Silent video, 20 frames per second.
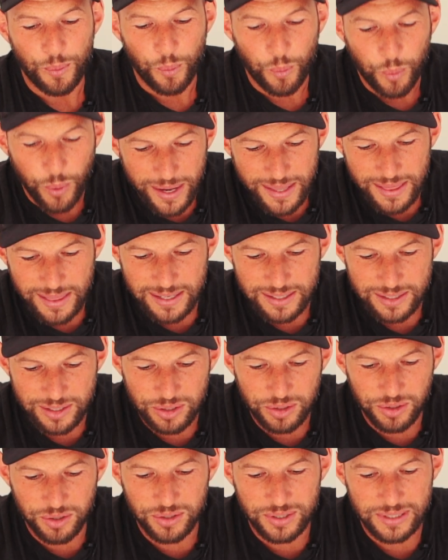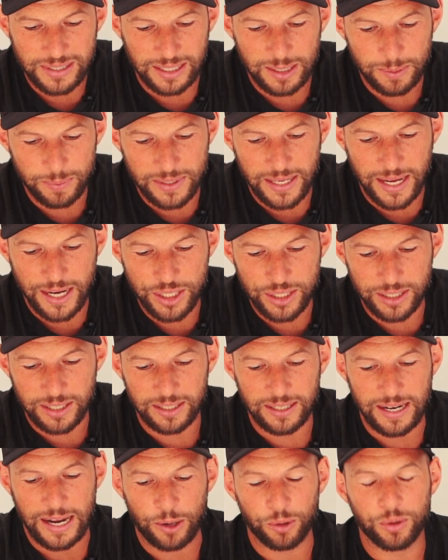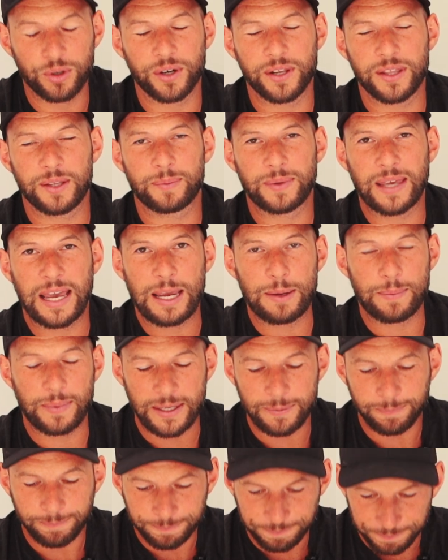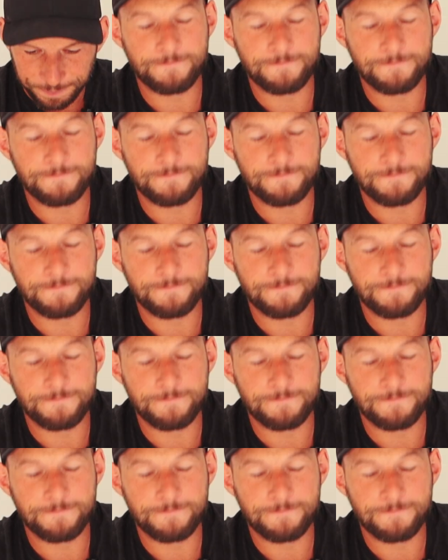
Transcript: When this new sleep staging algorithm came in,